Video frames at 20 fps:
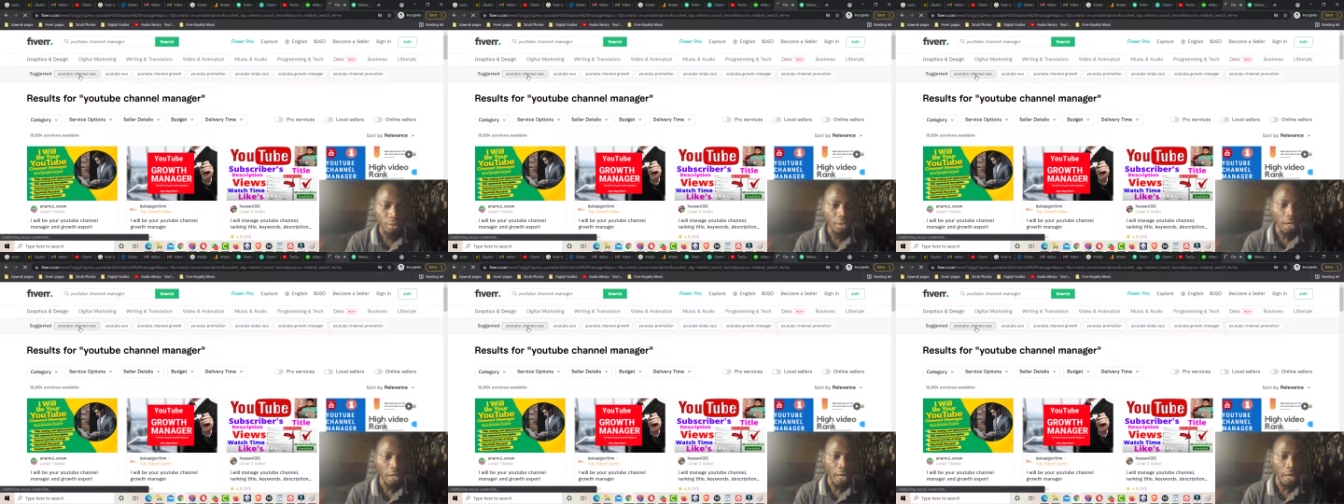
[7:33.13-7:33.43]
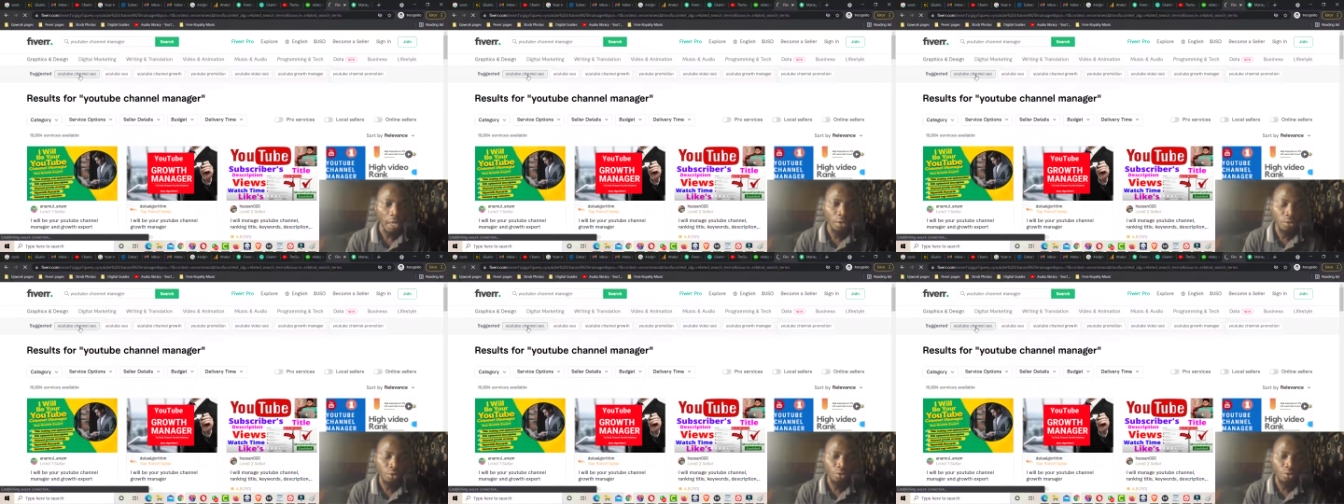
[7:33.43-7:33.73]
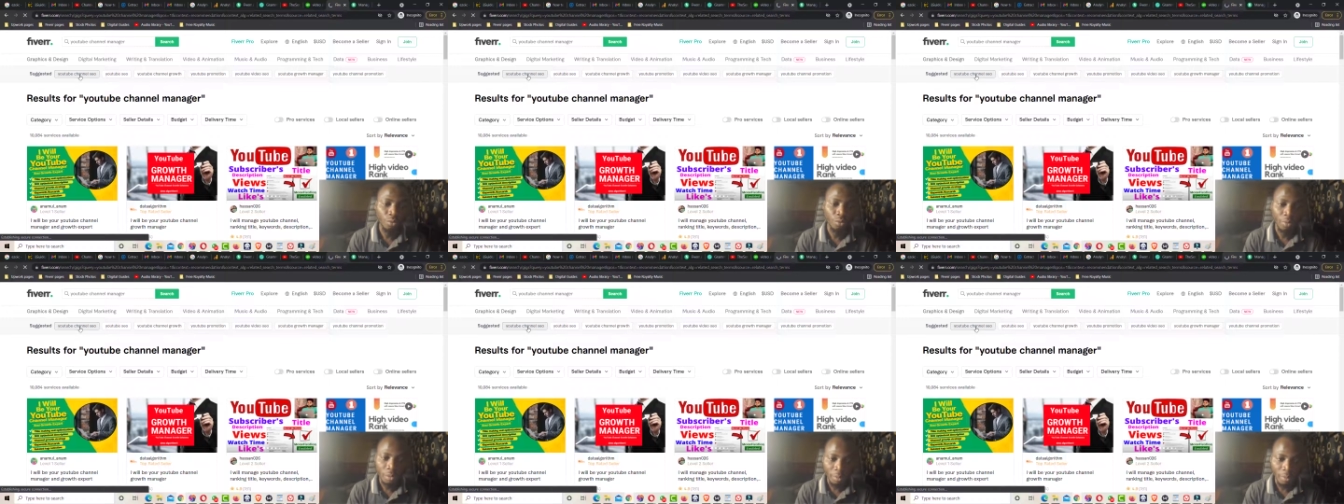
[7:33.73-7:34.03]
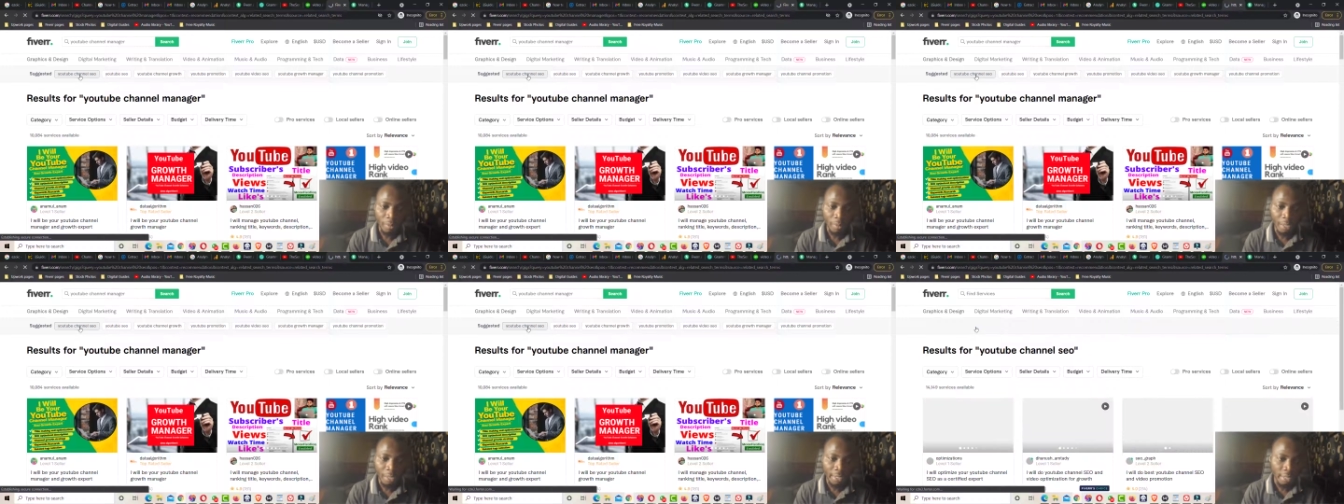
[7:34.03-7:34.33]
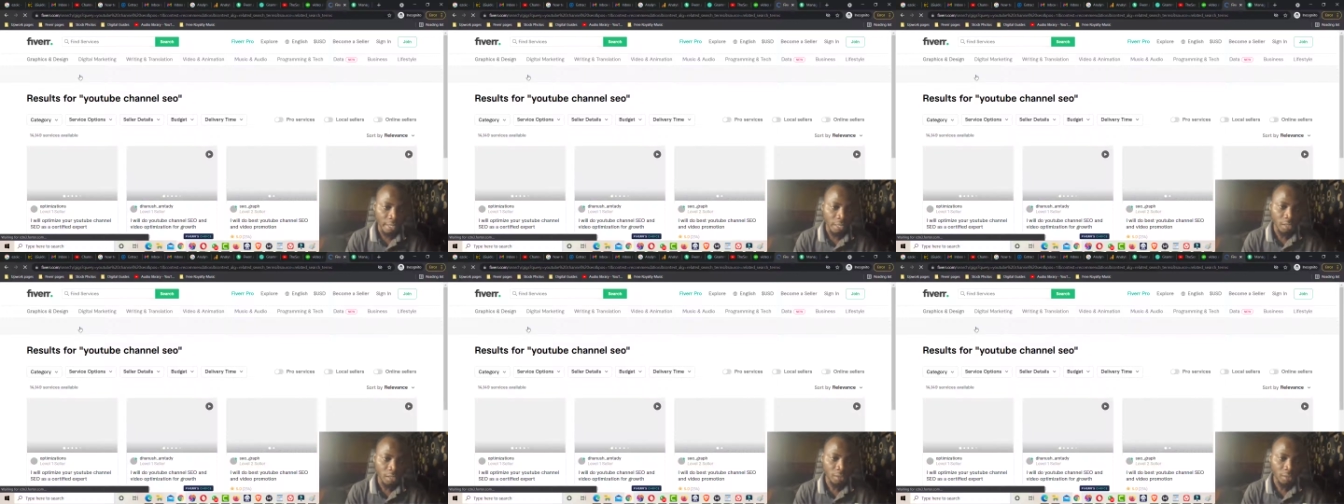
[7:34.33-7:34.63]
I don't know, maybe my
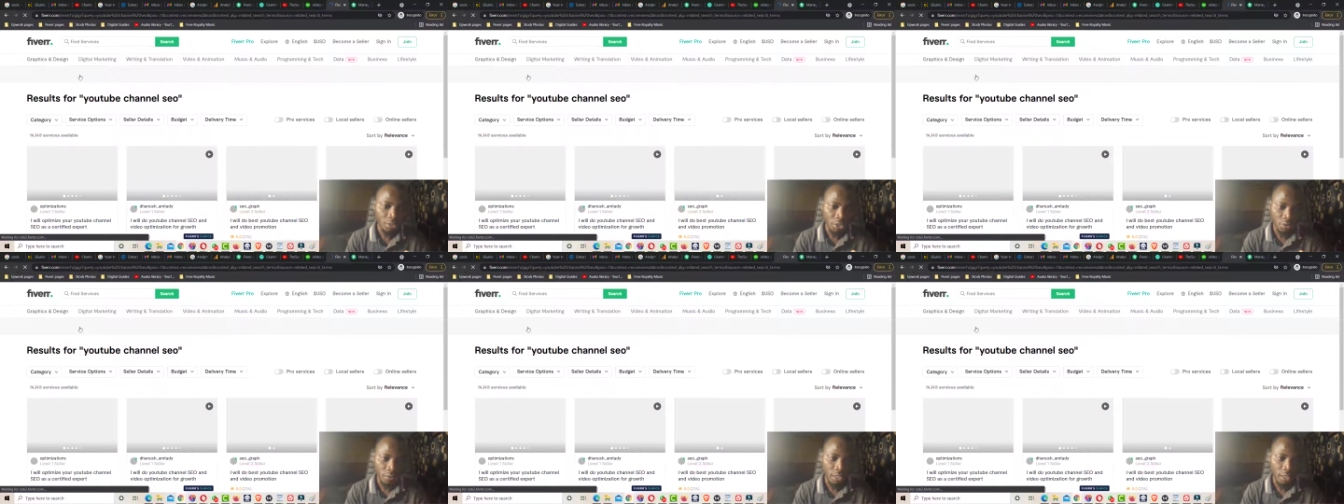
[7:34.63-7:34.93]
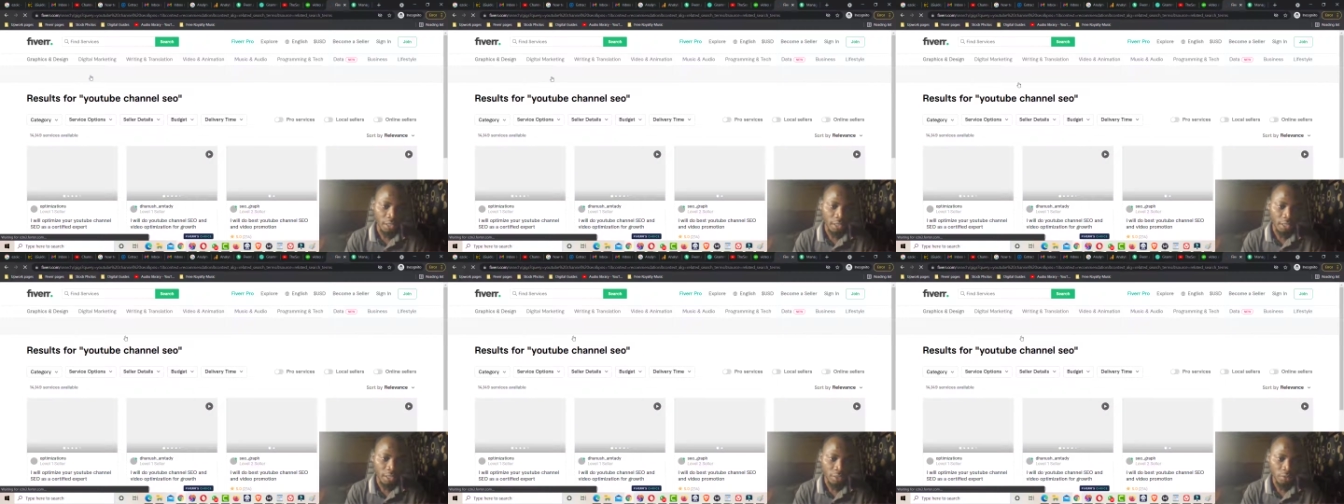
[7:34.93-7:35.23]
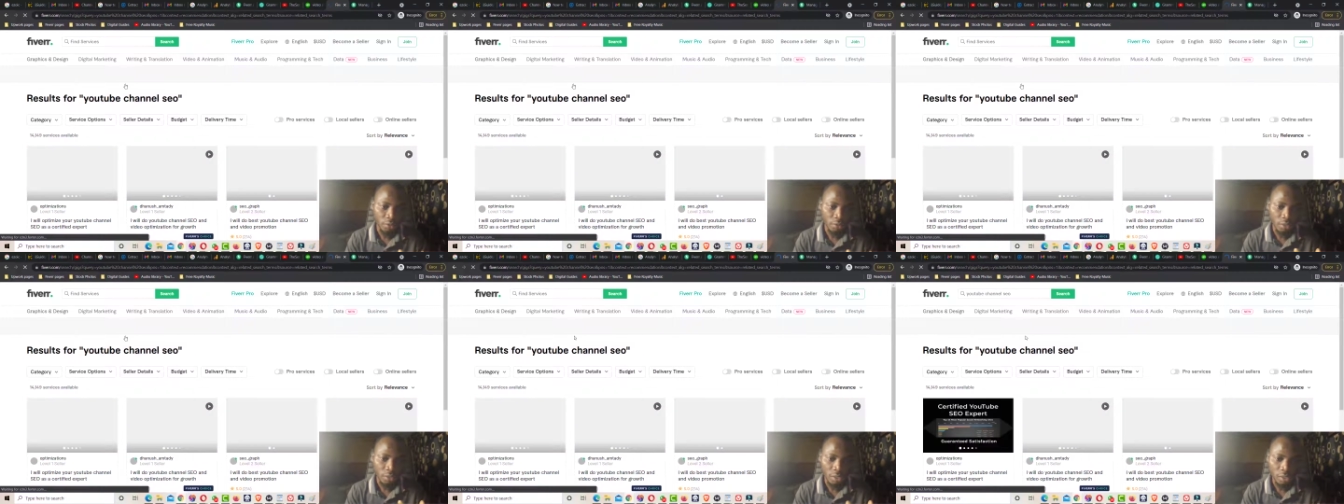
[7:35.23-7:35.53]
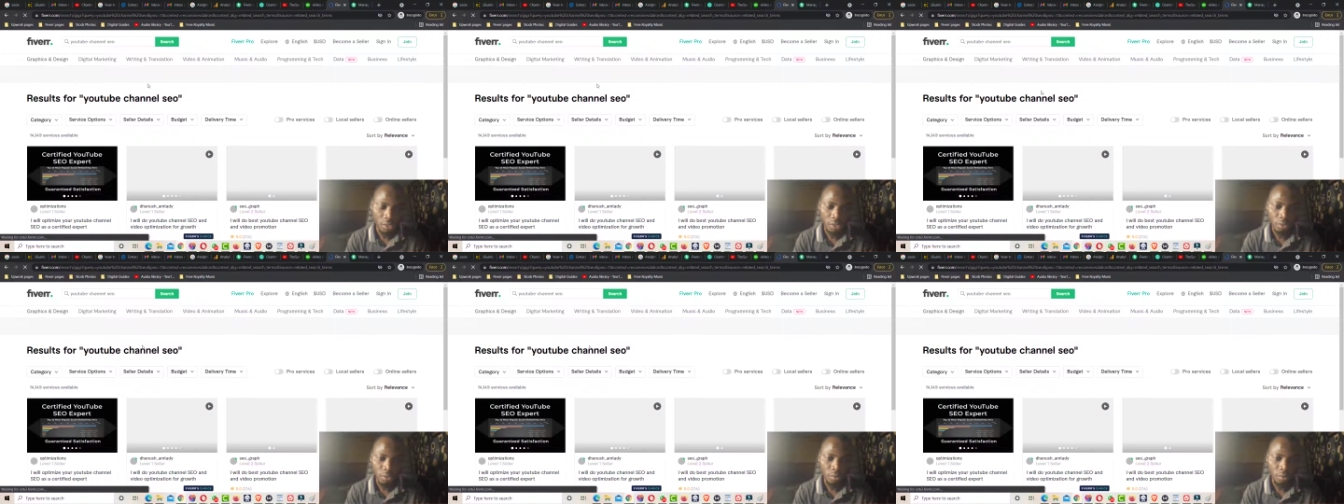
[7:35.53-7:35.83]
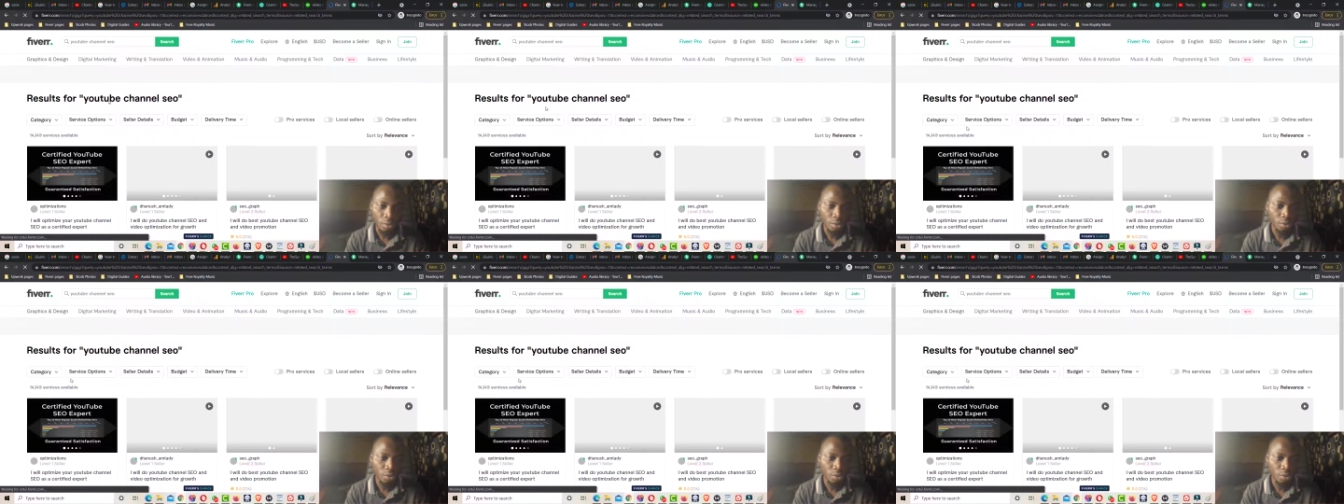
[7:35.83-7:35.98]
gig is still ranking on this keyword.